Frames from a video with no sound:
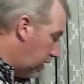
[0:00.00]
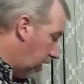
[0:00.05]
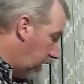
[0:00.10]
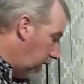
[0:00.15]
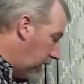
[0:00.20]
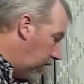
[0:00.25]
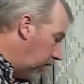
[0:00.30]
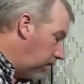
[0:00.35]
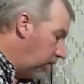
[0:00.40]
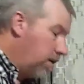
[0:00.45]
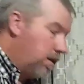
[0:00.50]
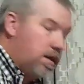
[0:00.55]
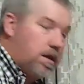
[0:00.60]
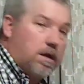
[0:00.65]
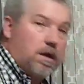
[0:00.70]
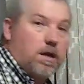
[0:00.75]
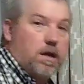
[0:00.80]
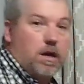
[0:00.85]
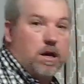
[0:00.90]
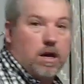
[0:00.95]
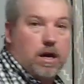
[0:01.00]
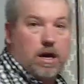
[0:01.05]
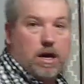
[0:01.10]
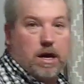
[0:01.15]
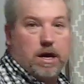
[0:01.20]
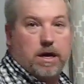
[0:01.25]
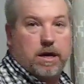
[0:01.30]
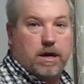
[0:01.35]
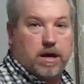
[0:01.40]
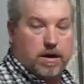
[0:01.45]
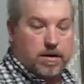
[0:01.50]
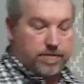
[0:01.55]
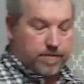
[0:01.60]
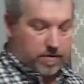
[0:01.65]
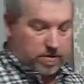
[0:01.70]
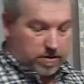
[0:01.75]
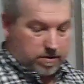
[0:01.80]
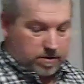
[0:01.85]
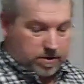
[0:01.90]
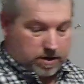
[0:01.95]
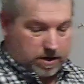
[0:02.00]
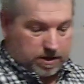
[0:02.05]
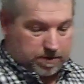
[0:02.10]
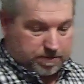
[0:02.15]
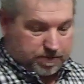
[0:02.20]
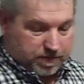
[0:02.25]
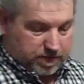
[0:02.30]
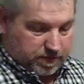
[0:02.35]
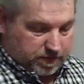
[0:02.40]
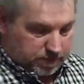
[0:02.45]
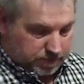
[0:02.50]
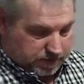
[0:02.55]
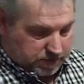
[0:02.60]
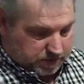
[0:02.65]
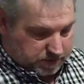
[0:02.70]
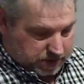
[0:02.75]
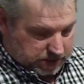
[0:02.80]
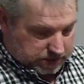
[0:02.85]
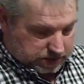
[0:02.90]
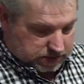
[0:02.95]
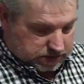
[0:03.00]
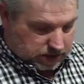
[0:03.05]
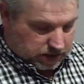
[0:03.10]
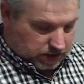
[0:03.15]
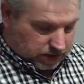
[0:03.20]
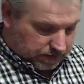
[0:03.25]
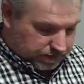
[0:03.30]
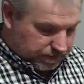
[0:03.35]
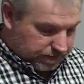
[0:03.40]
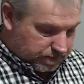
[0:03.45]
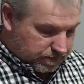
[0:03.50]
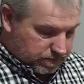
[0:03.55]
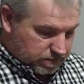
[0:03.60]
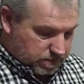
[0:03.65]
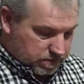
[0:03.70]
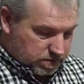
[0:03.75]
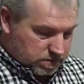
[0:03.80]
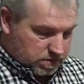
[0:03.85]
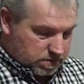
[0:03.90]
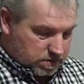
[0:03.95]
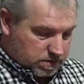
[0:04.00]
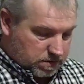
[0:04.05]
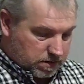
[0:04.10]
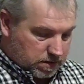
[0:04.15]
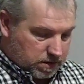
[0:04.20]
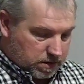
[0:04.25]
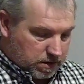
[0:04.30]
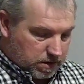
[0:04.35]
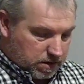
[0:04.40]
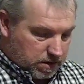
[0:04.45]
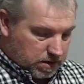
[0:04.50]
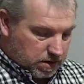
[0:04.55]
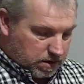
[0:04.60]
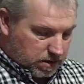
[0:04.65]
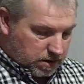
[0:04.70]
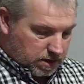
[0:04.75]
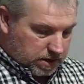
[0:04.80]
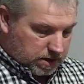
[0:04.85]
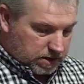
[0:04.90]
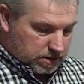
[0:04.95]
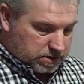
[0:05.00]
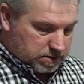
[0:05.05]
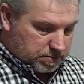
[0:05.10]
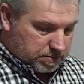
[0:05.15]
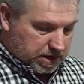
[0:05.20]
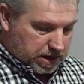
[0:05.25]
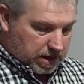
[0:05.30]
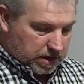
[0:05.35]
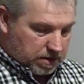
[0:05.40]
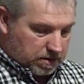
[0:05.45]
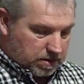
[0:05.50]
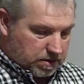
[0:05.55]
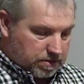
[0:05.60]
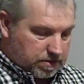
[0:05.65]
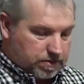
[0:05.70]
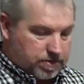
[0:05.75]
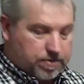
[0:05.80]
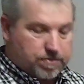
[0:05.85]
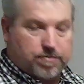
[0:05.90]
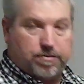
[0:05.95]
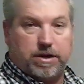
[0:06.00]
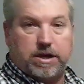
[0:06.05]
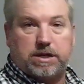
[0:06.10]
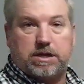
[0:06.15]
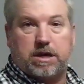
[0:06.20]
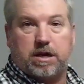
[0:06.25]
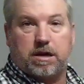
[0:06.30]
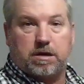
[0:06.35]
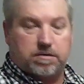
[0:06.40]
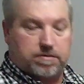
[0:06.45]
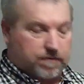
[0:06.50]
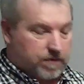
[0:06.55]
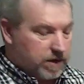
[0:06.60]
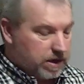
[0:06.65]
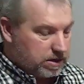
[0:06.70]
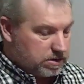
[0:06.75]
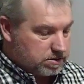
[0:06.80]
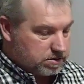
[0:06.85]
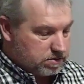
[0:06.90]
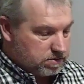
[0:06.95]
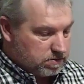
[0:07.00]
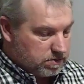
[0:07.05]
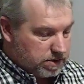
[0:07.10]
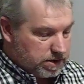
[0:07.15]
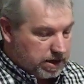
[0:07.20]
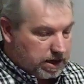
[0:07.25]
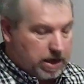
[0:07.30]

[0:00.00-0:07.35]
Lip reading: Hey, I have already proved to myself that it's about 3 times faster than what I